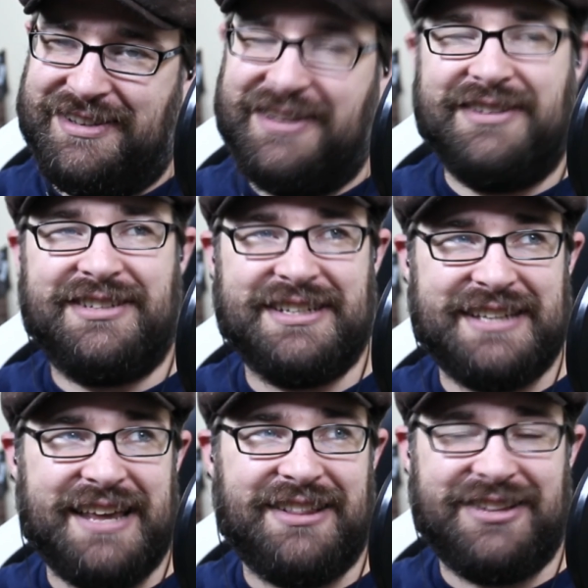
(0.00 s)

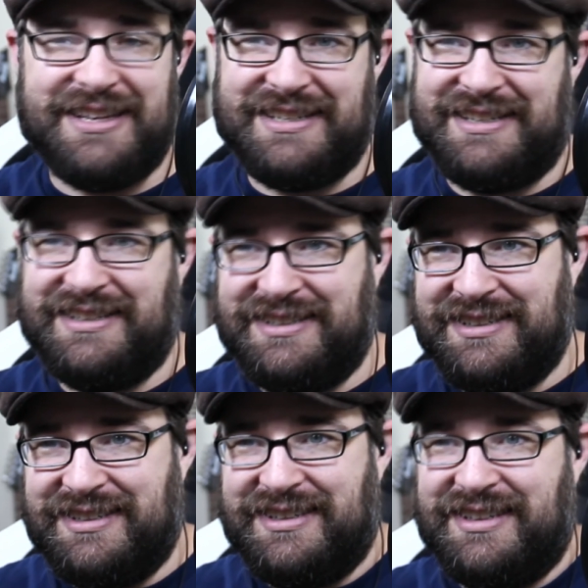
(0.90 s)
Are you feeling
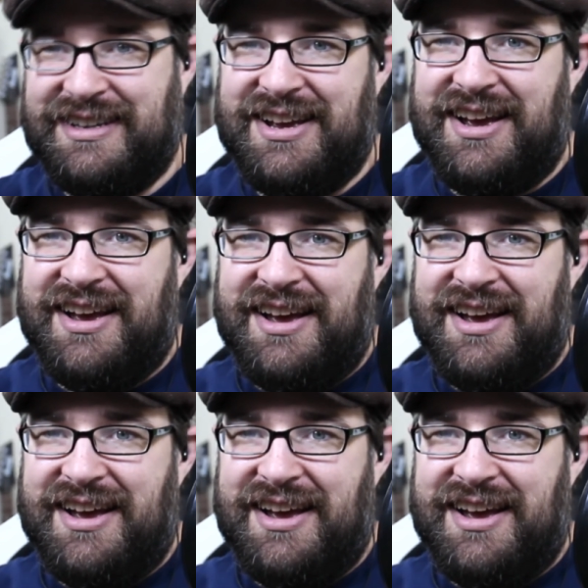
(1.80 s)
excited, Eric?